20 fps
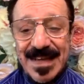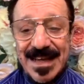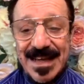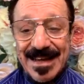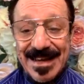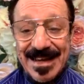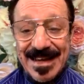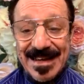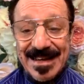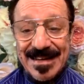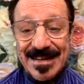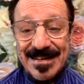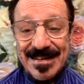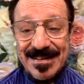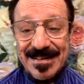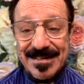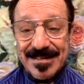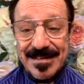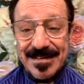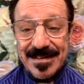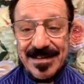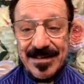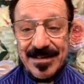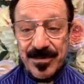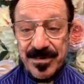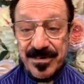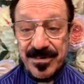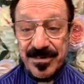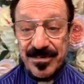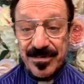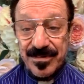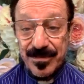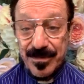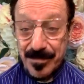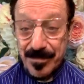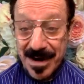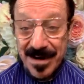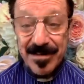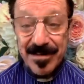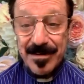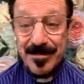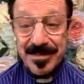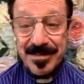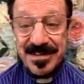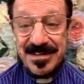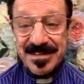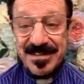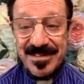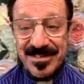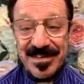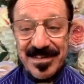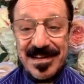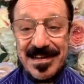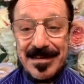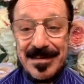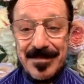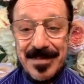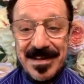And it was remarkably the same